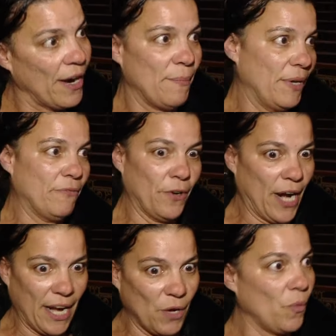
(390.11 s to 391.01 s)
I mean, for
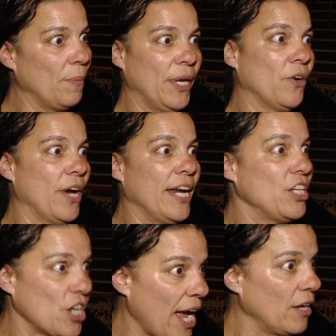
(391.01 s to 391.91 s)
any woman or any
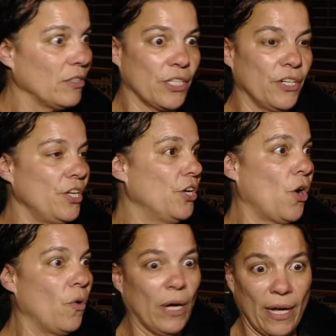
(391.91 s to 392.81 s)
child or, you
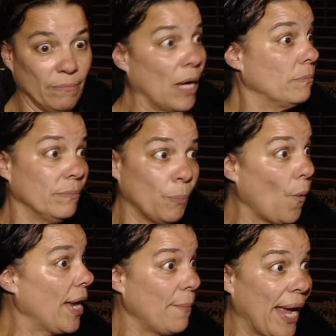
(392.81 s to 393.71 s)
know, um, a
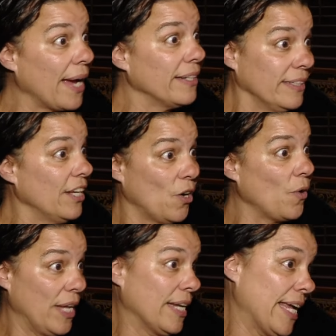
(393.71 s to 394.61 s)
boy, man, you know,
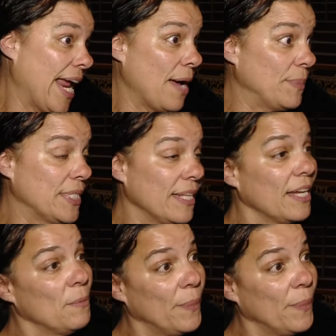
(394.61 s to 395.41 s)
it can happen to them.